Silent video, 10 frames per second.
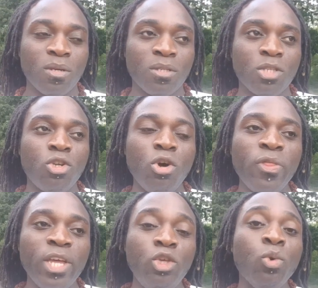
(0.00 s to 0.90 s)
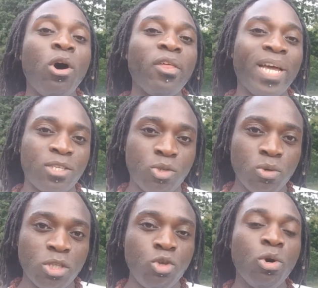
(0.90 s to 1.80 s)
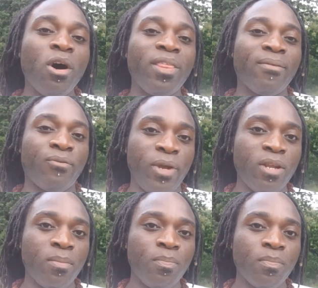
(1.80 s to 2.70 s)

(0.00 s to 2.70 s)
So know that you are that source, so you are that freedom,